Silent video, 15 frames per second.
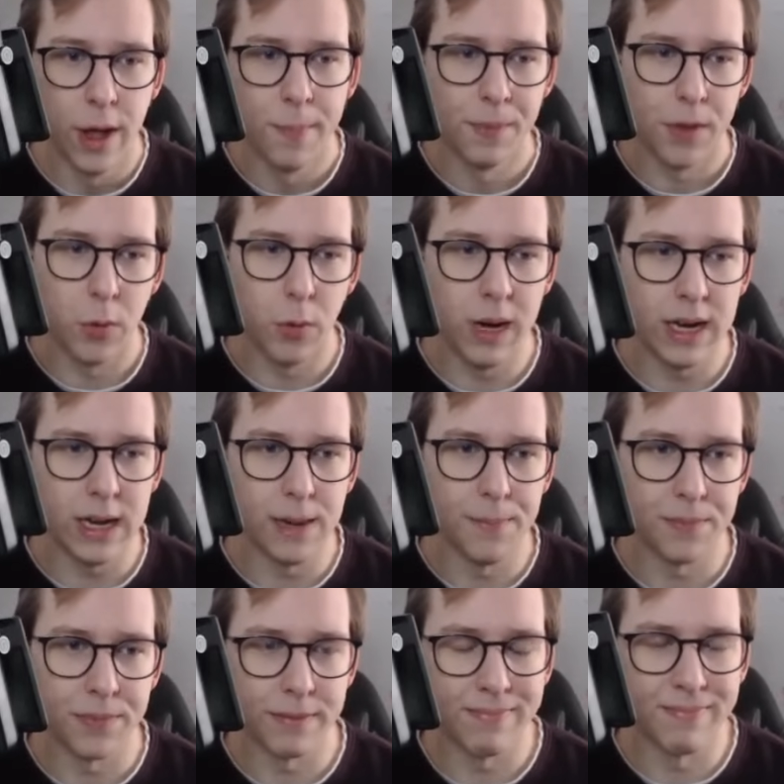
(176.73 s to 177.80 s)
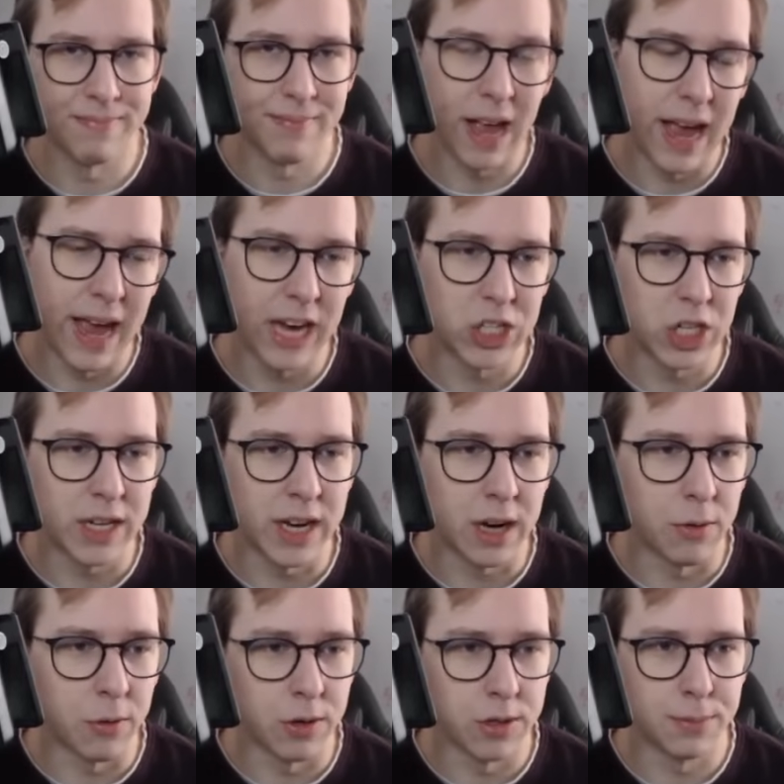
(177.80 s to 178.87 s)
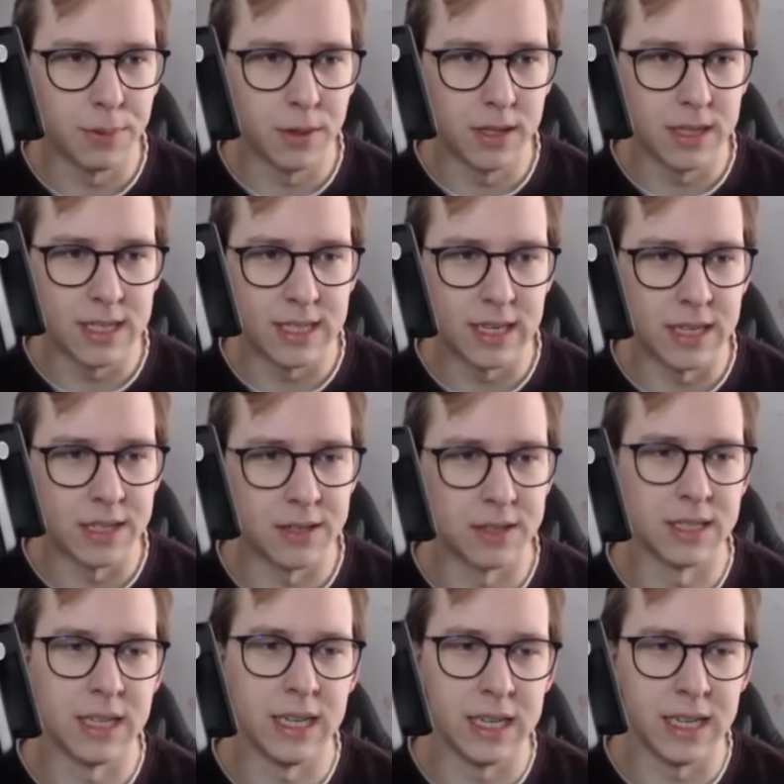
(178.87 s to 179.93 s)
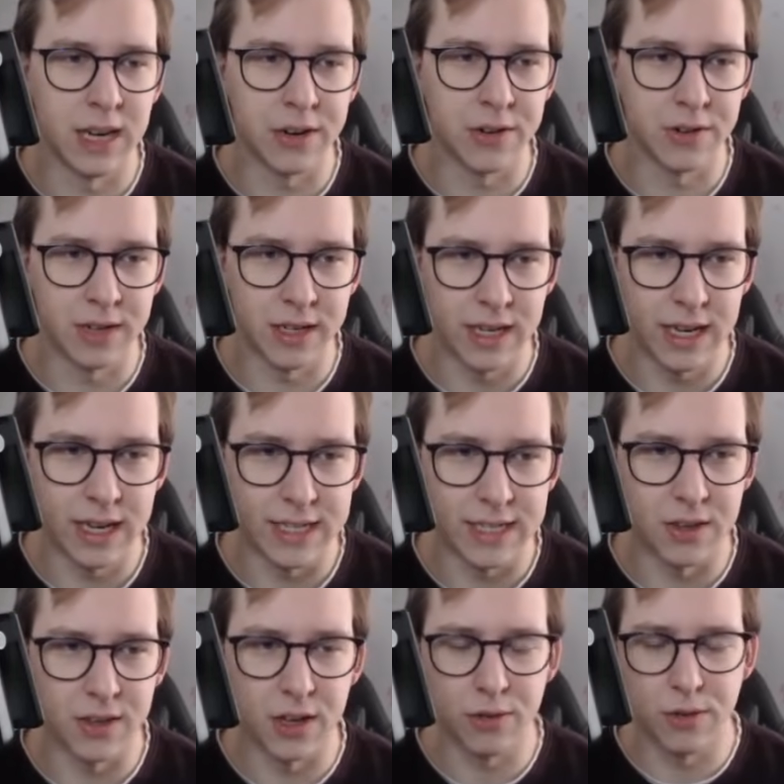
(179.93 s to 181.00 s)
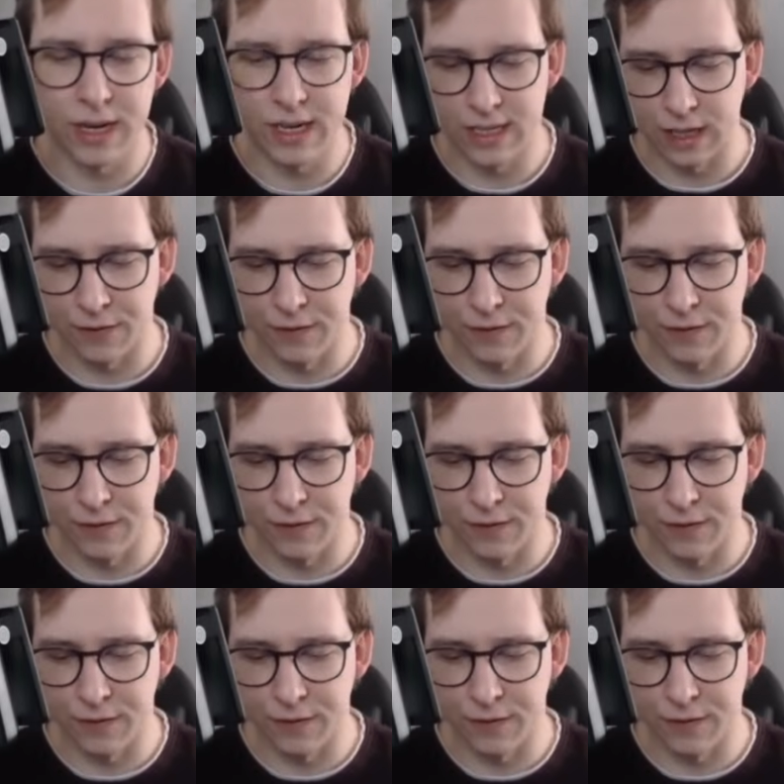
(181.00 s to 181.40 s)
Weedle, I actually kind of want to put this into C tier currently. It's not the greatest.